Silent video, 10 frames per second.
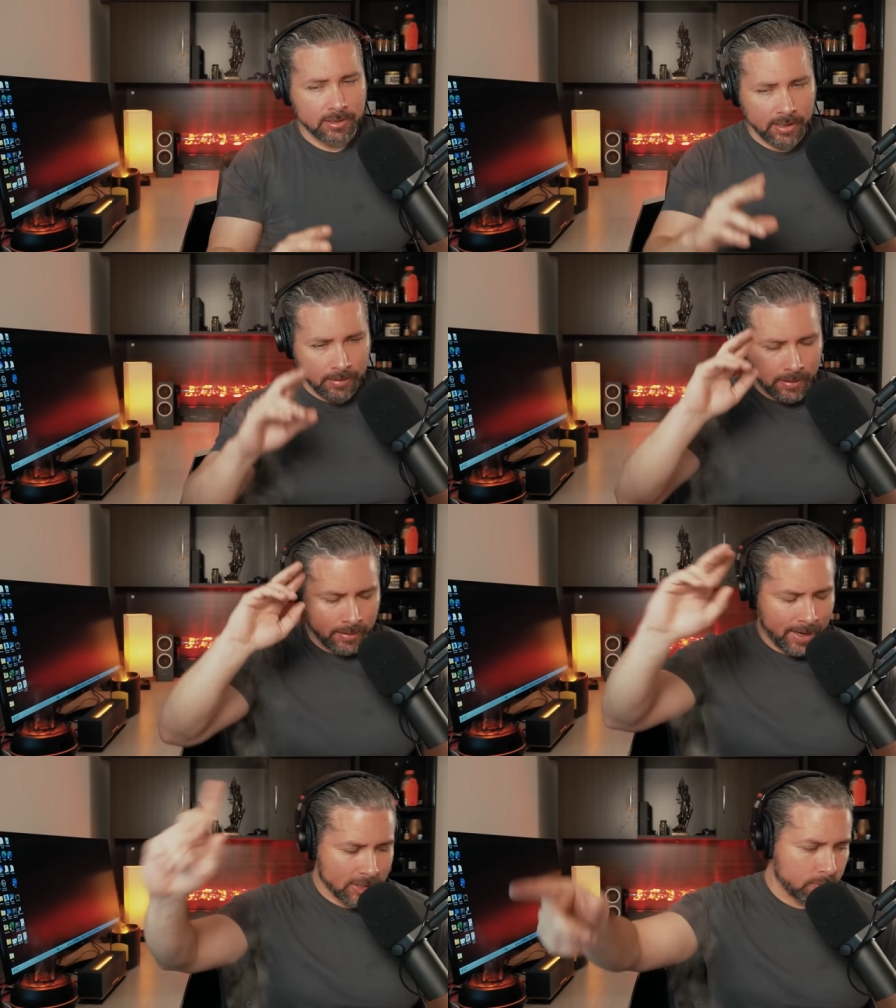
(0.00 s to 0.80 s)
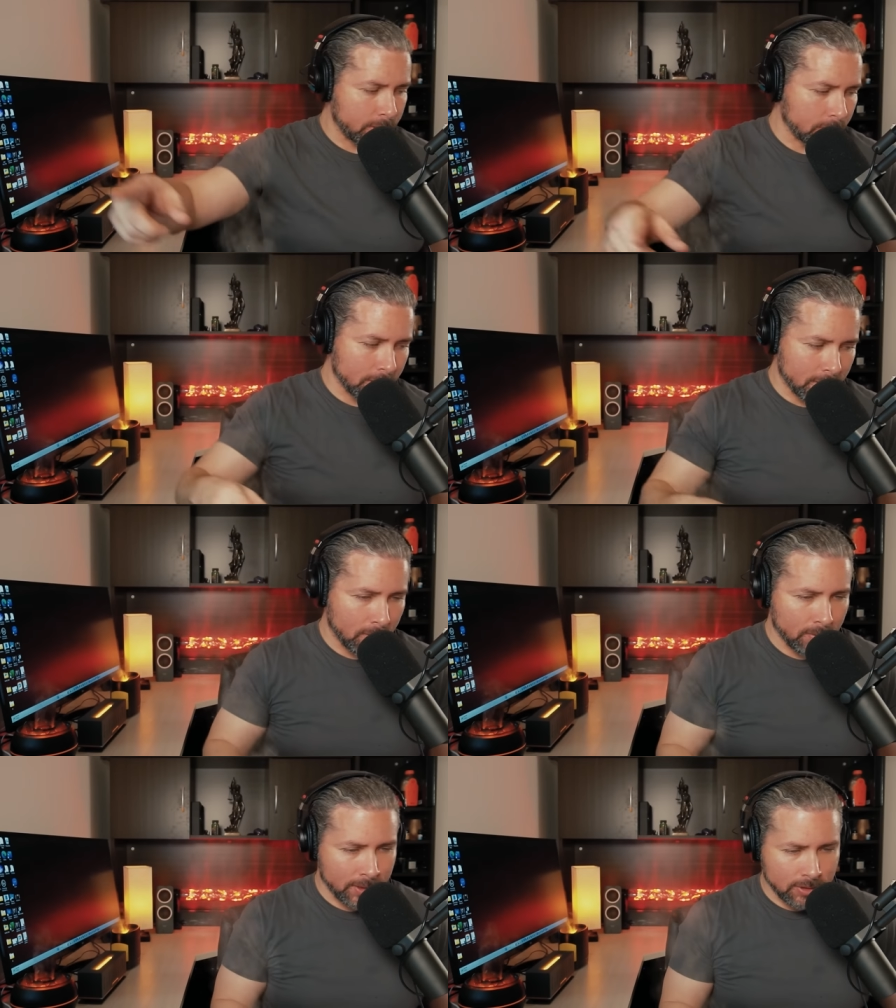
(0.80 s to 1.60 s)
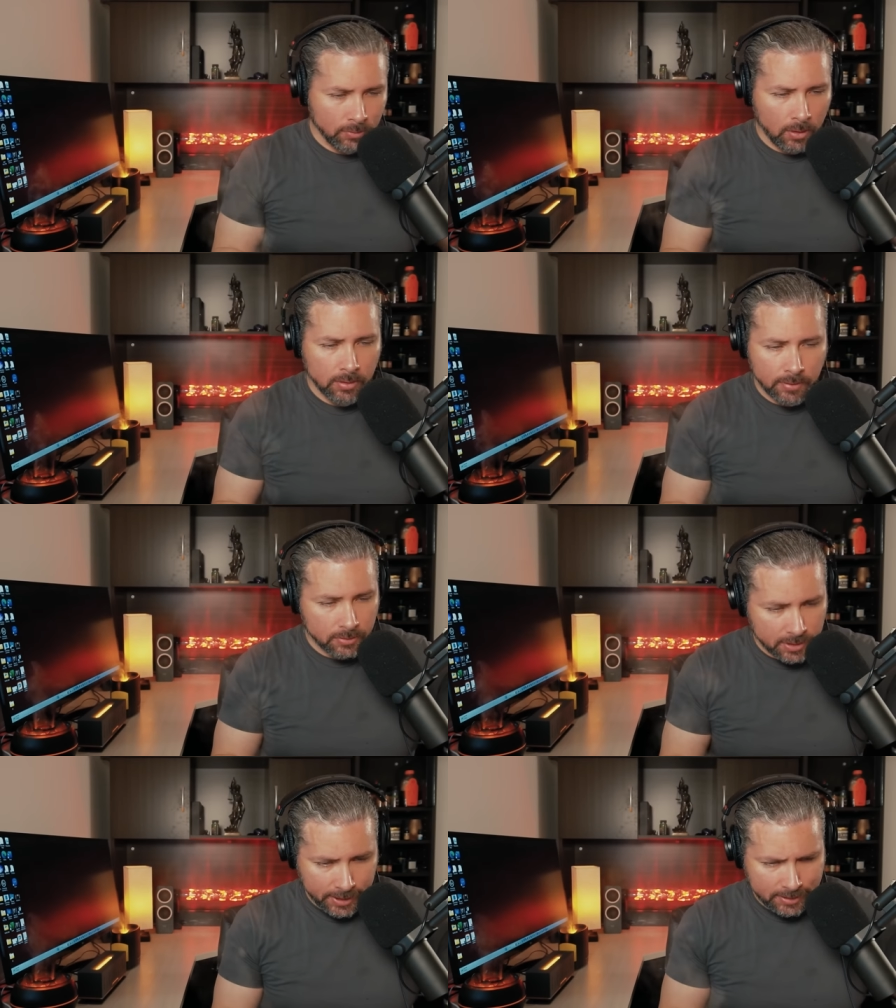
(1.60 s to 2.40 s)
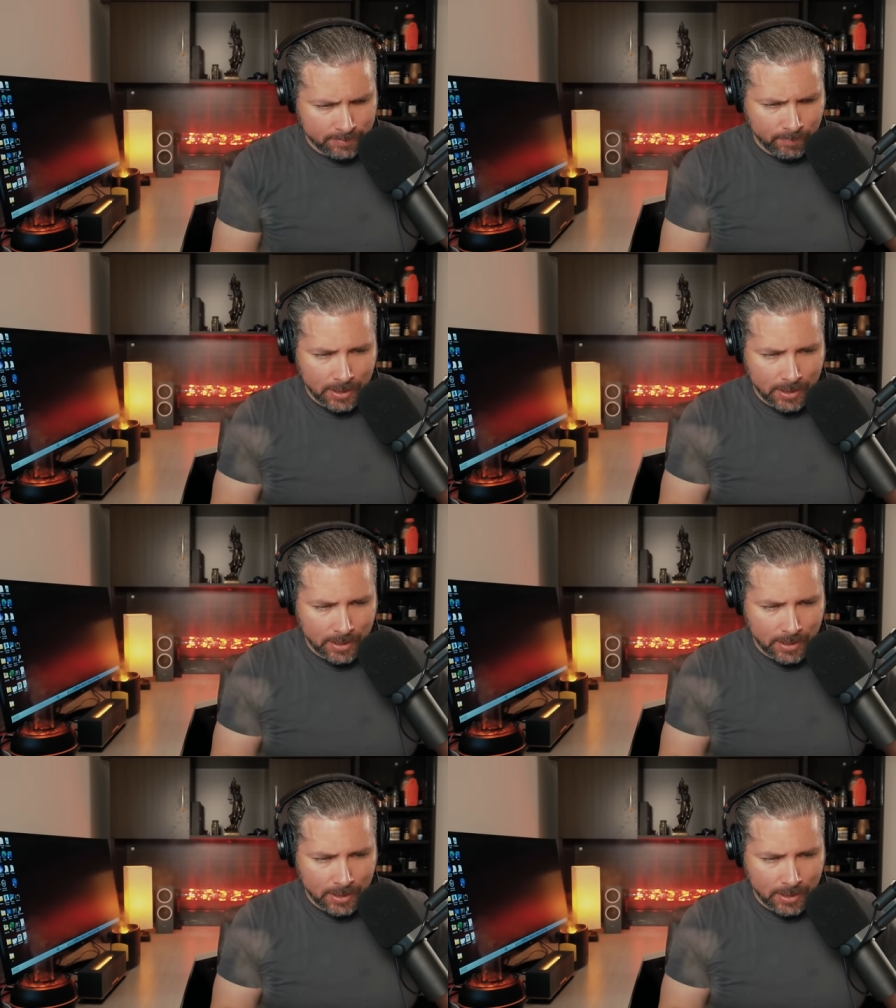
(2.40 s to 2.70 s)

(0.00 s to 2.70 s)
And uh, next week, we're going to go into all of those things.